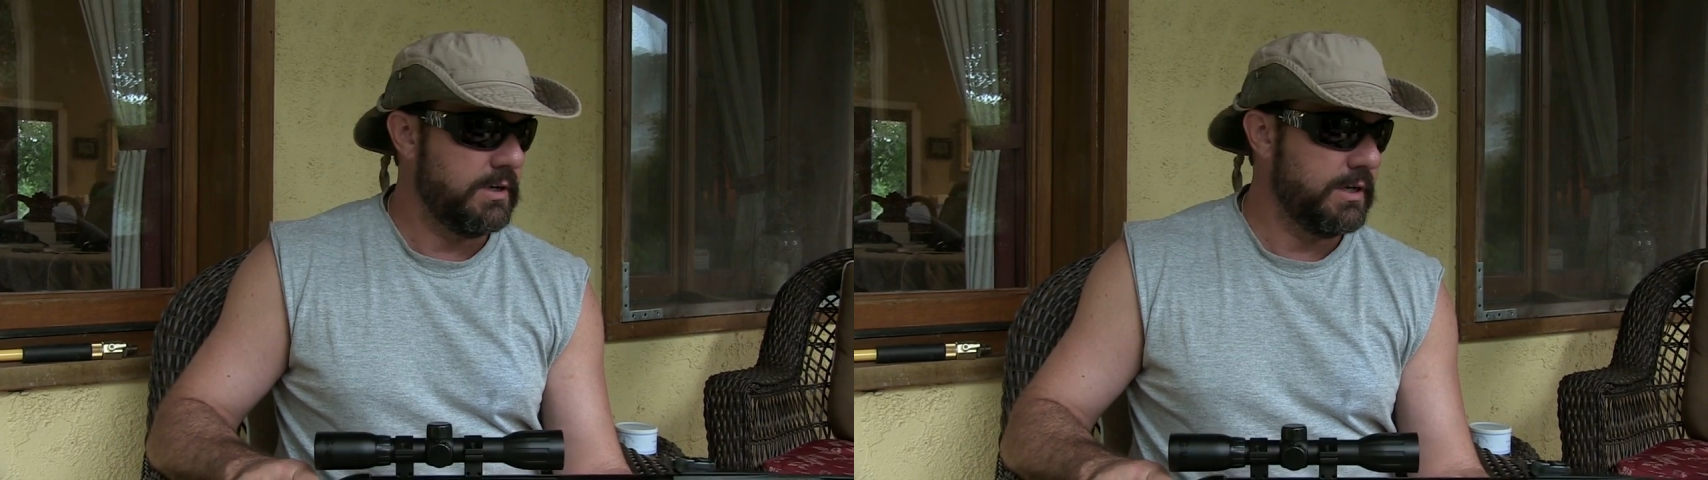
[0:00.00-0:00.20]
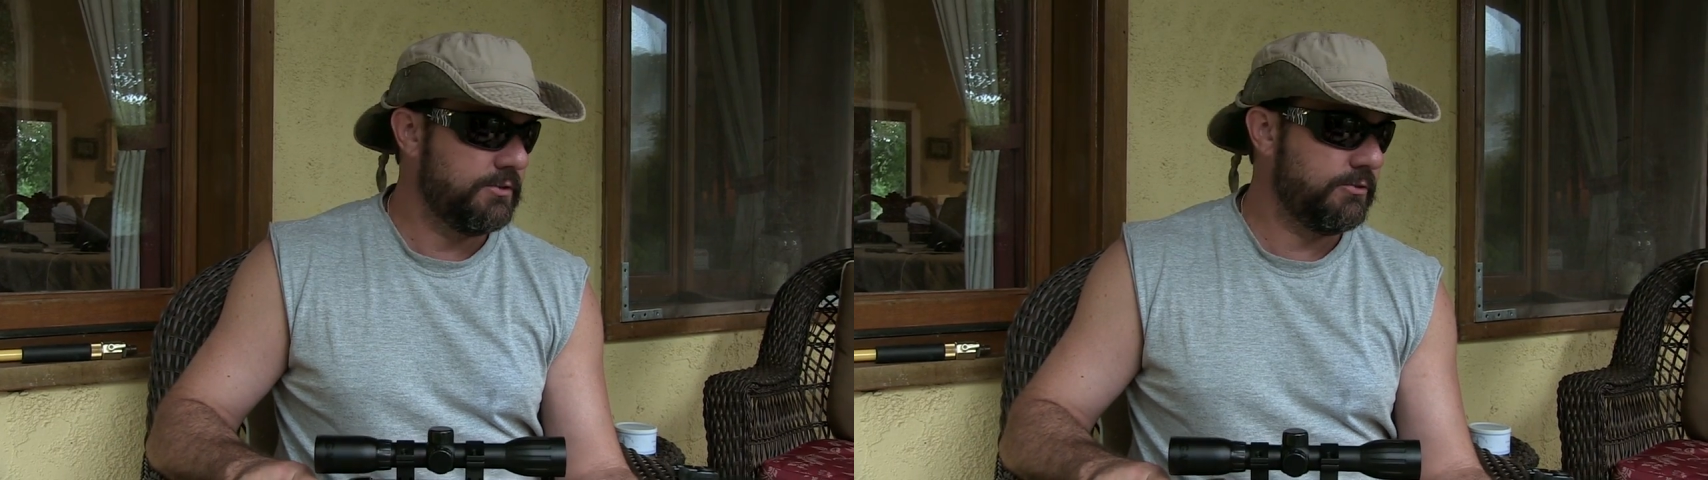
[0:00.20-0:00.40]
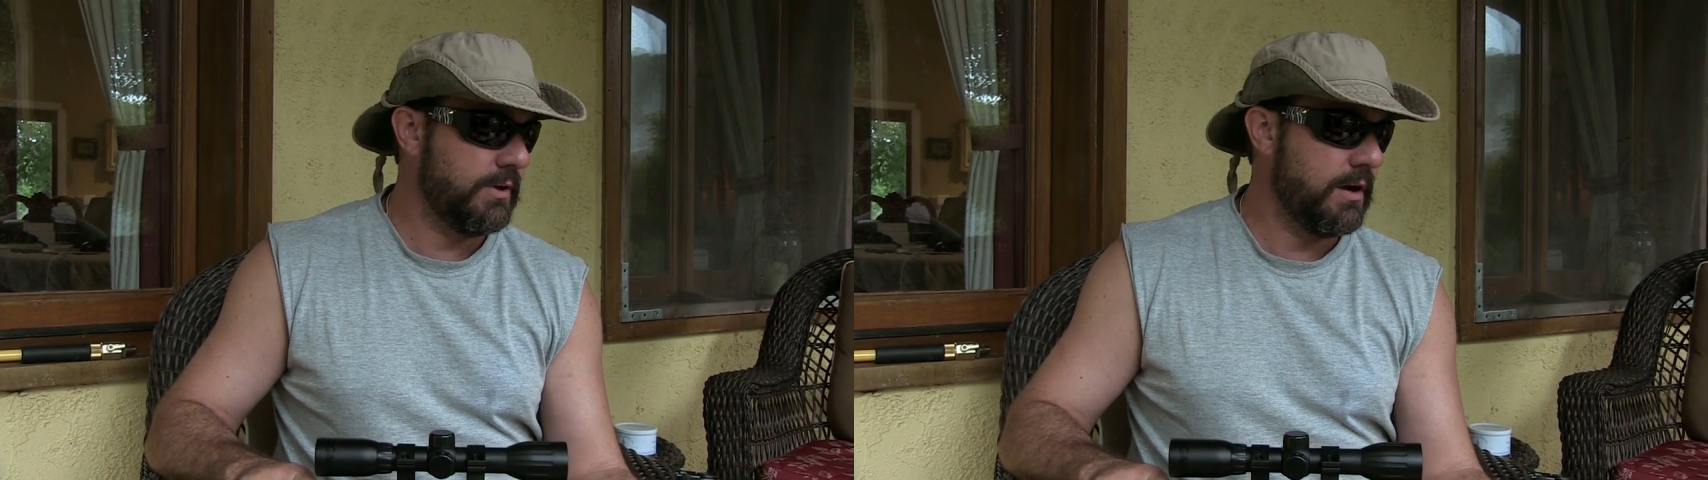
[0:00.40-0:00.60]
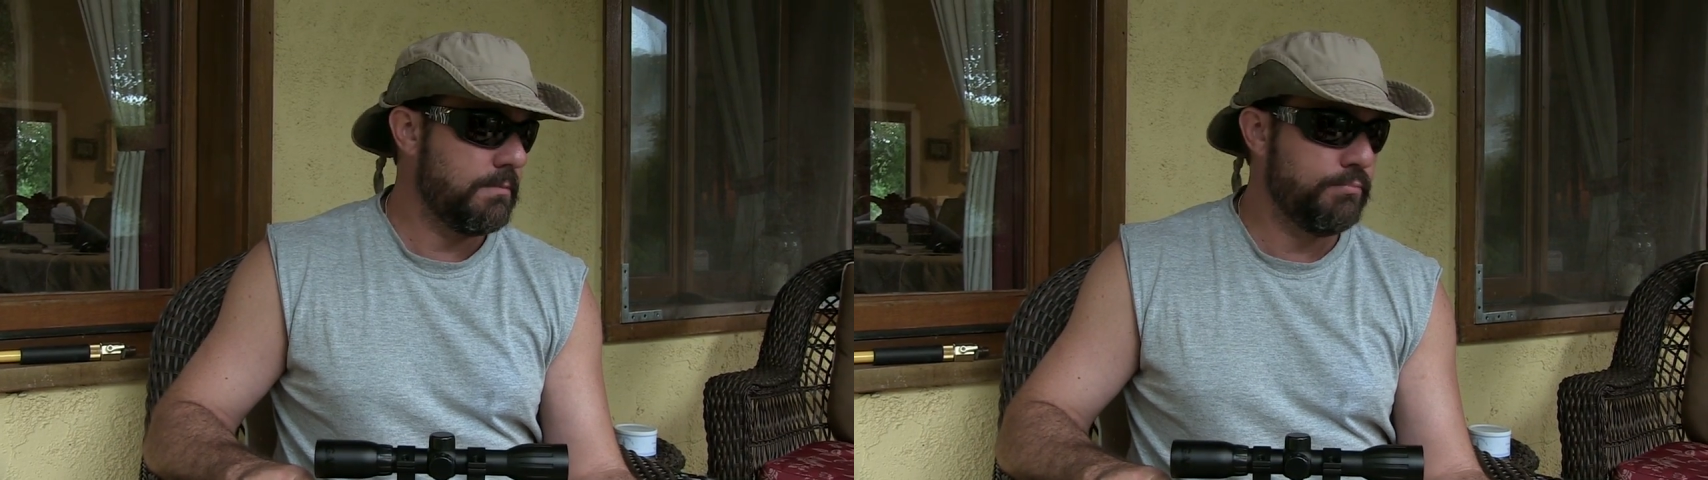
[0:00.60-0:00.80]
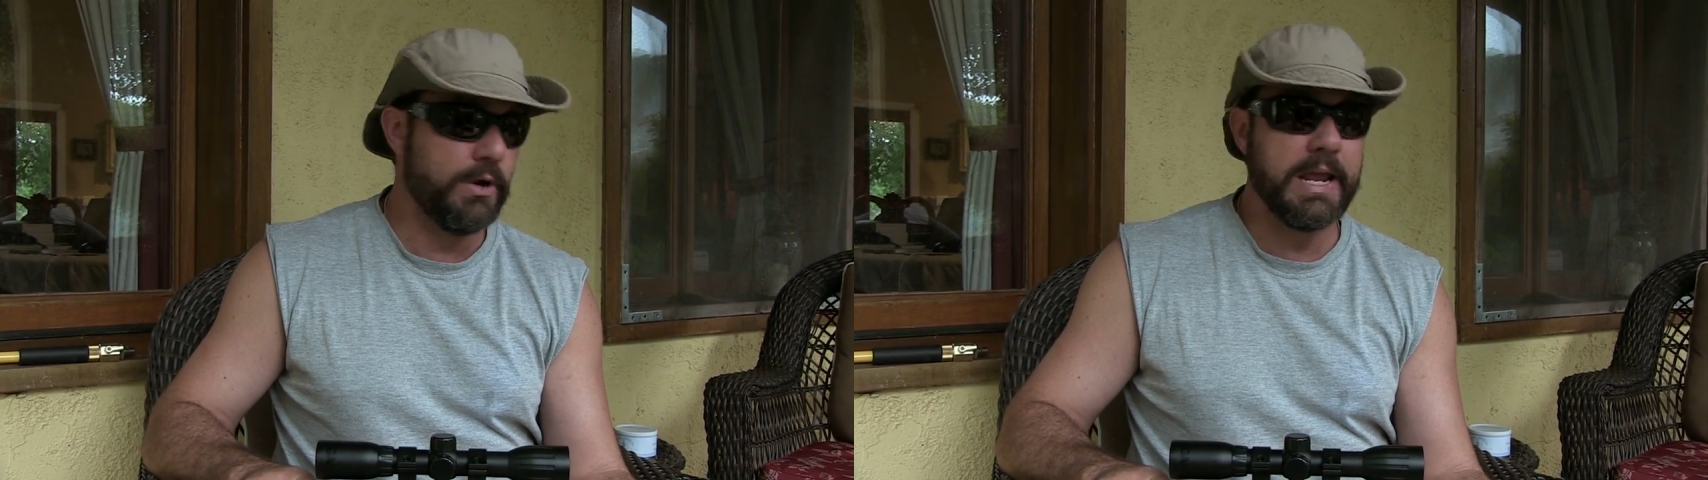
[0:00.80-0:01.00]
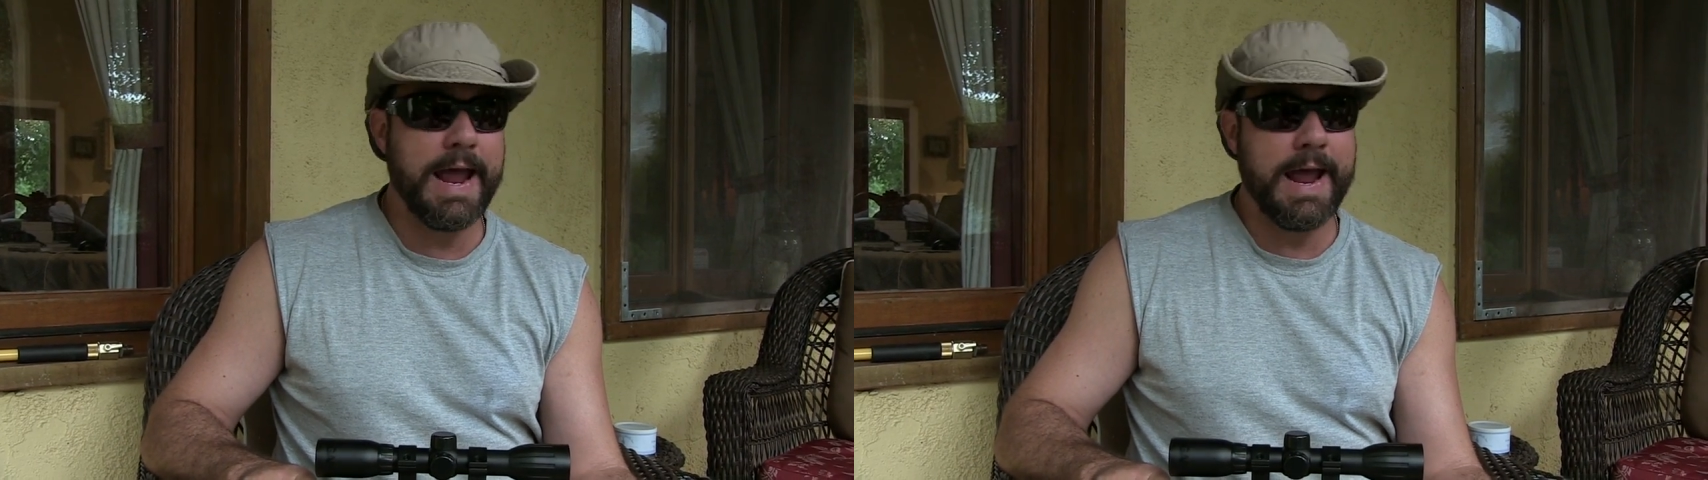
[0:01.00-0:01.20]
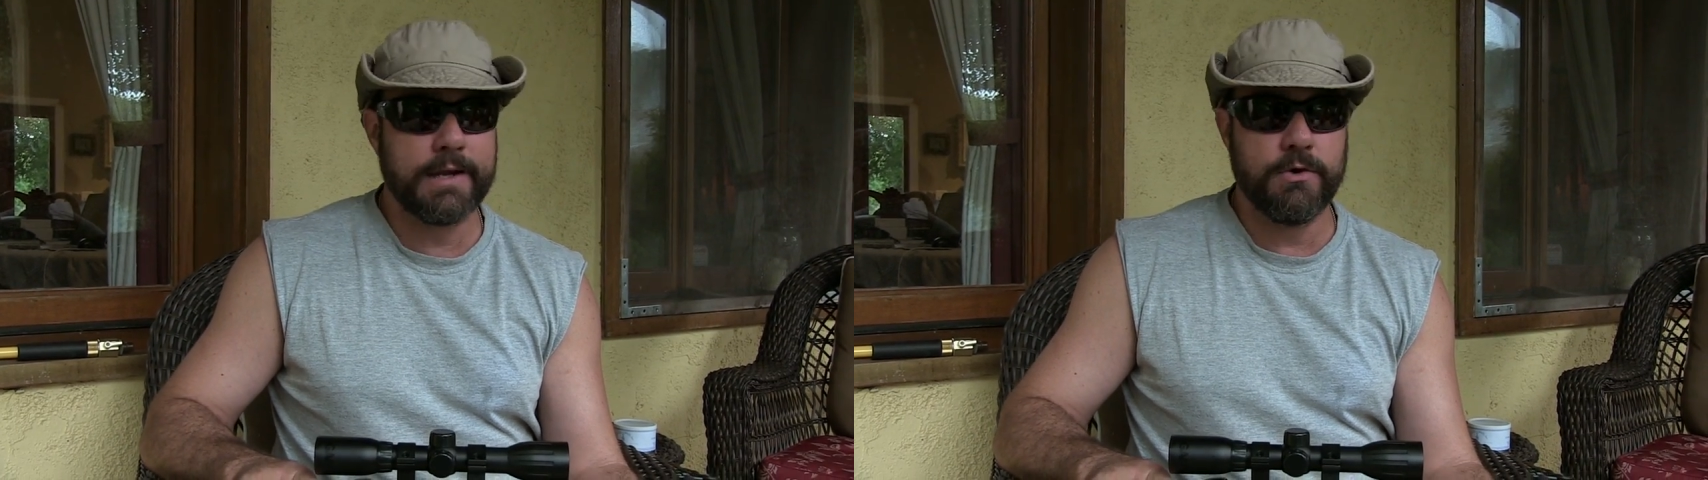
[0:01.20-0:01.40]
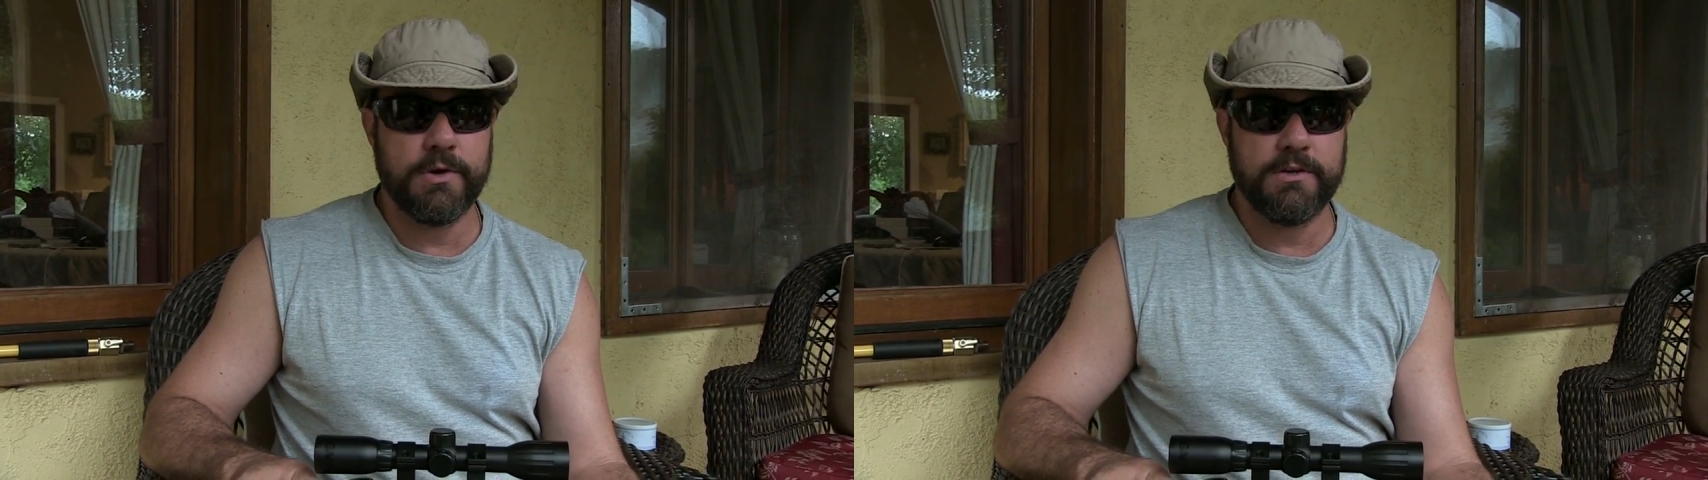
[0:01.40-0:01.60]
It's uh, pretty
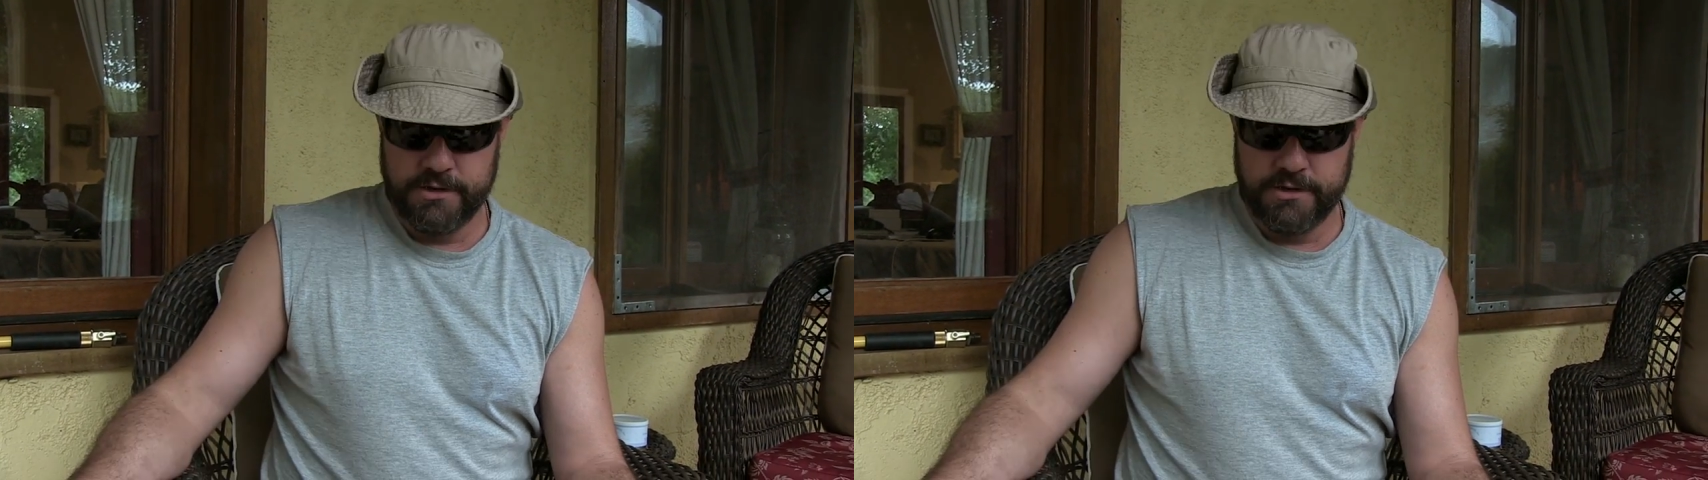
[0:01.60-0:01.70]
accurate.